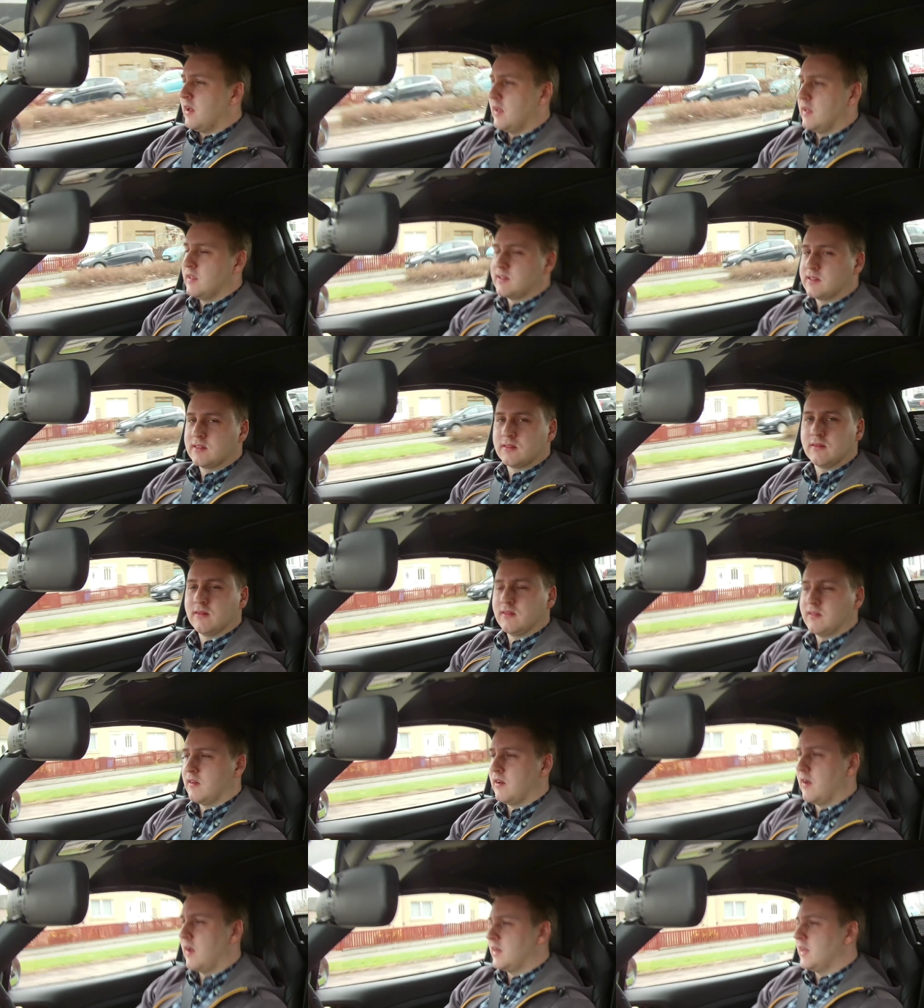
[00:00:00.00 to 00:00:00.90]

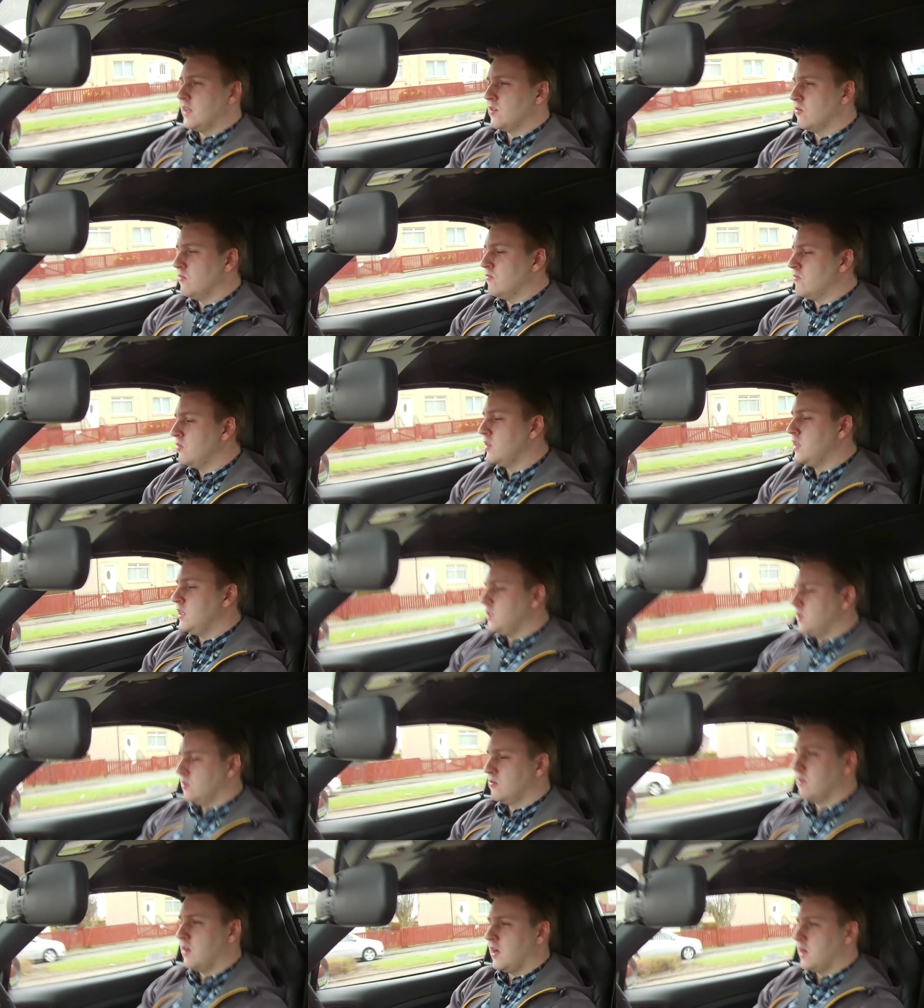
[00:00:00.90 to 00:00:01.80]
and I don't
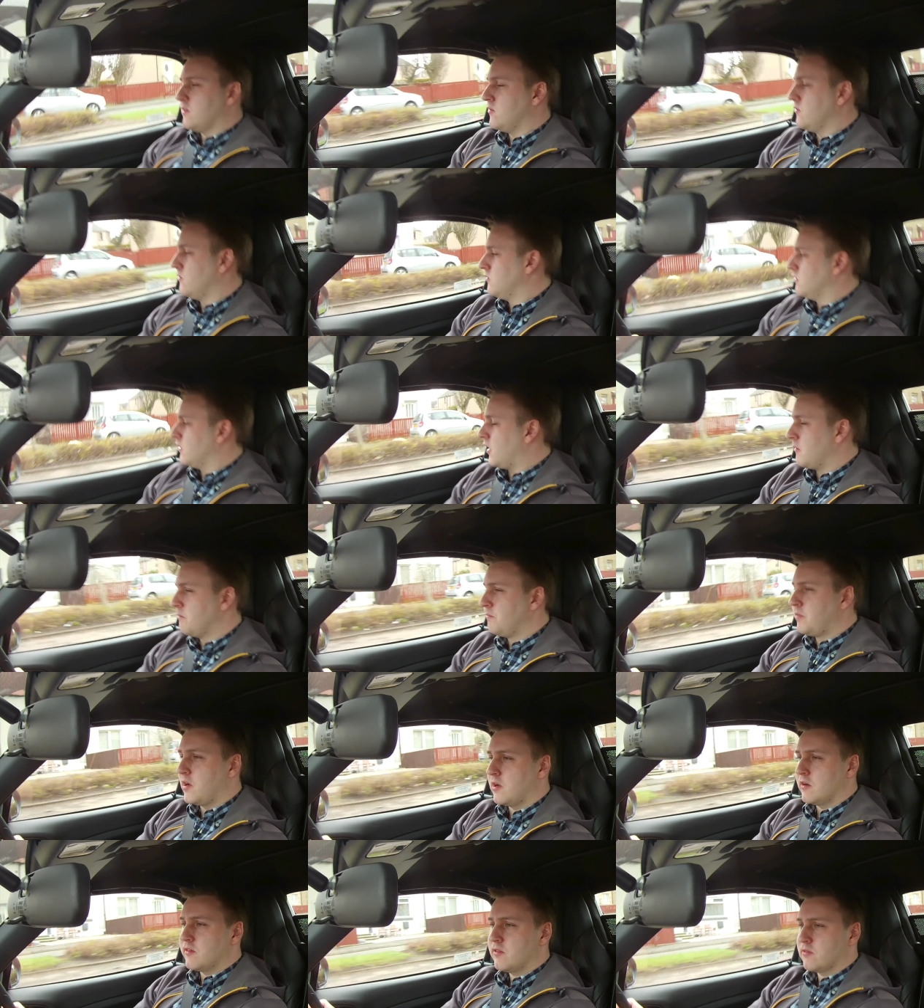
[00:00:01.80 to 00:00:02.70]
really know how
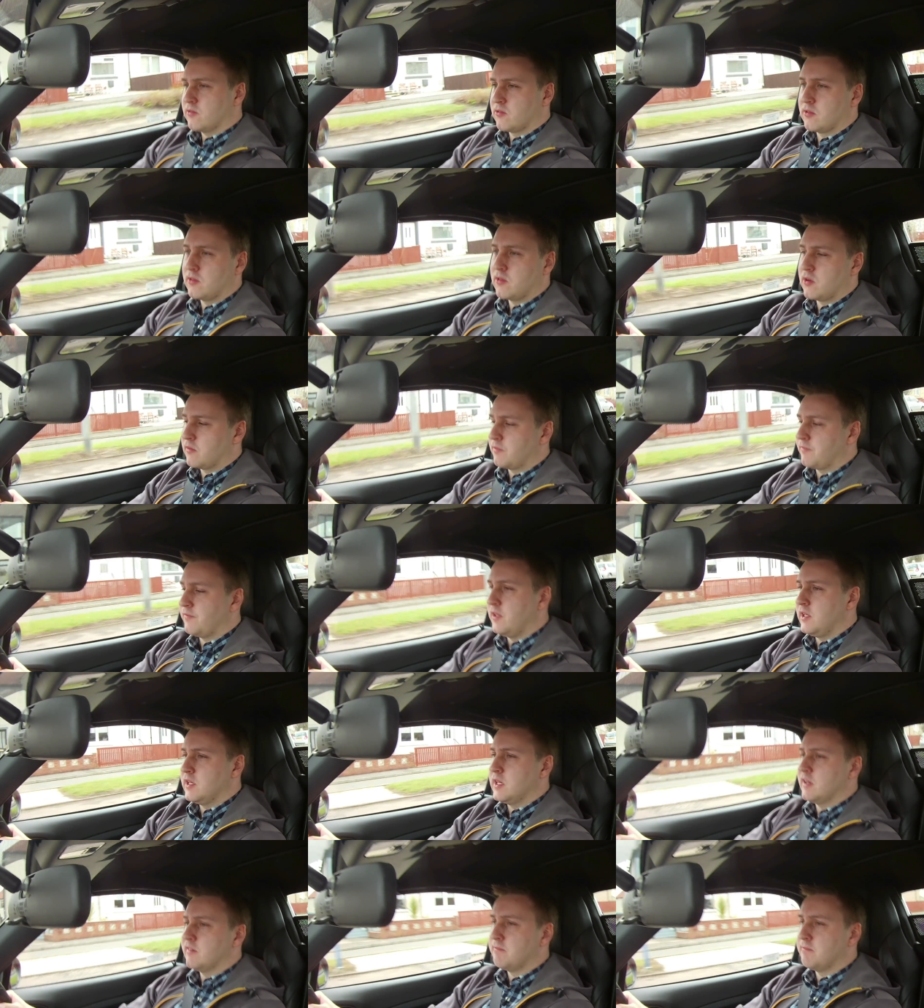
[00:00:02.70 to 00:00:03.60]
Abarth or
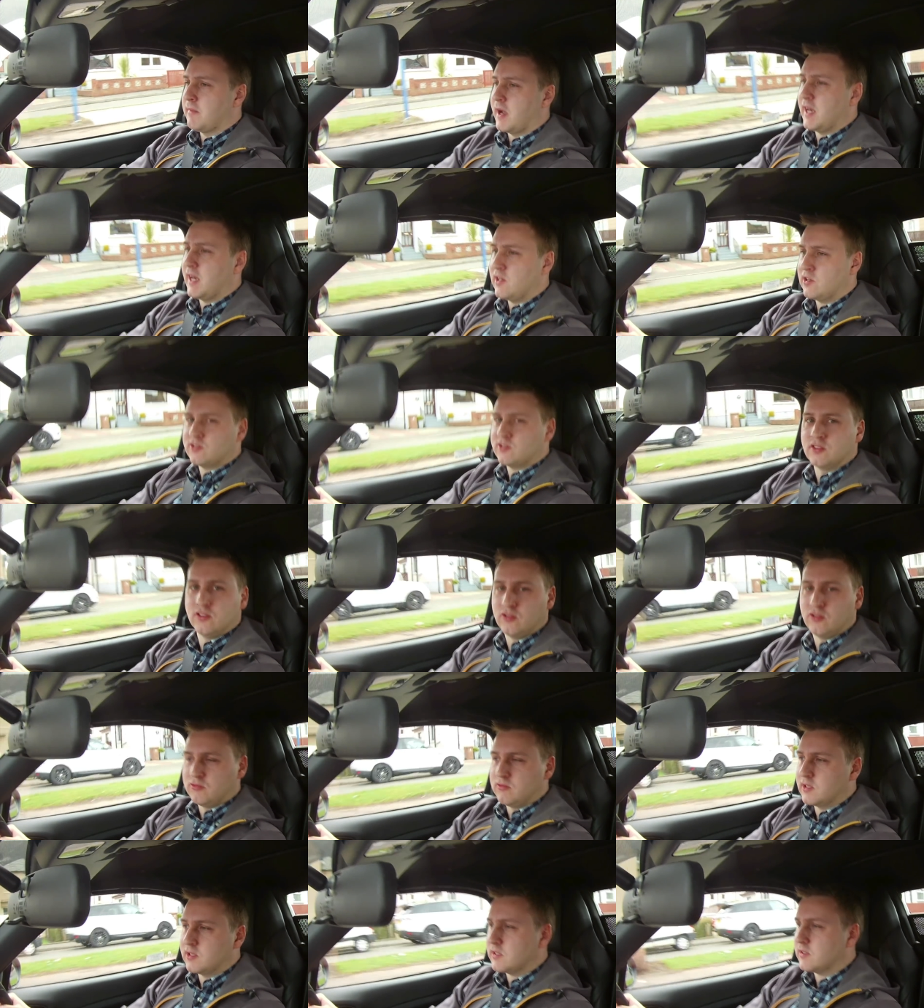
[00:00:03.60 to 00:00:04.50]
Fiat have managed to
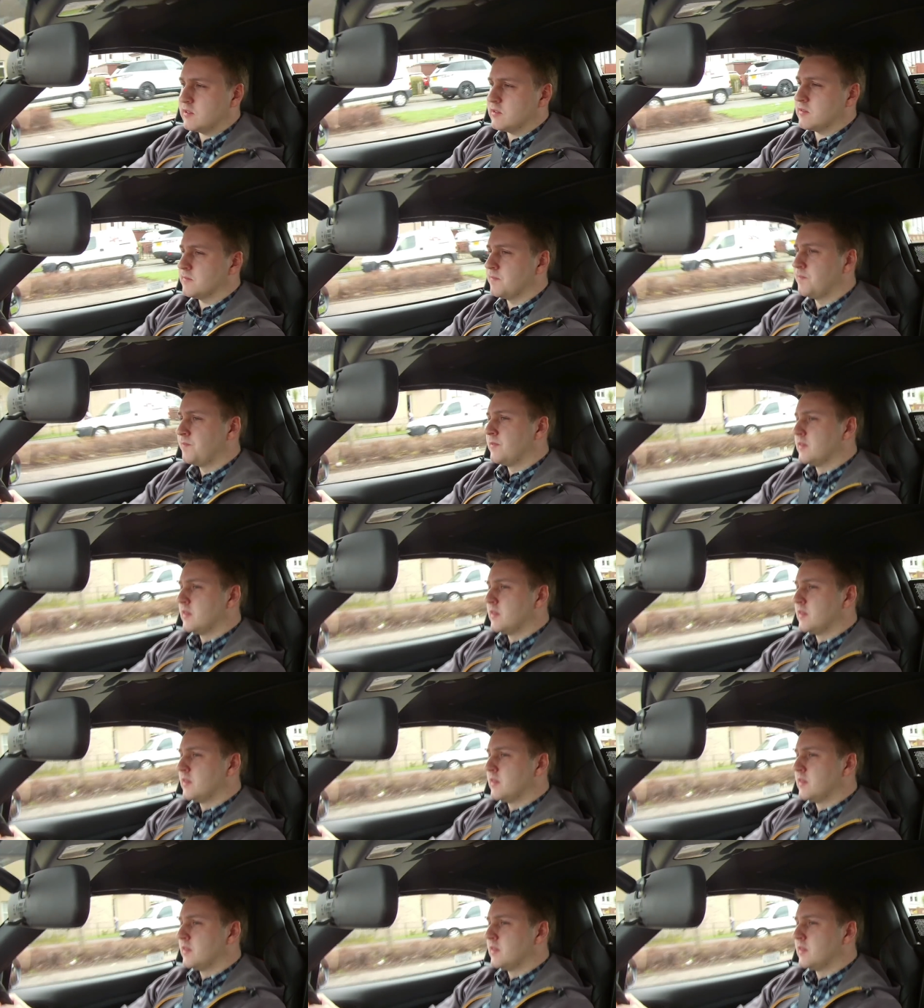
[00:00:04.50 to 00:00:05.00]
do this,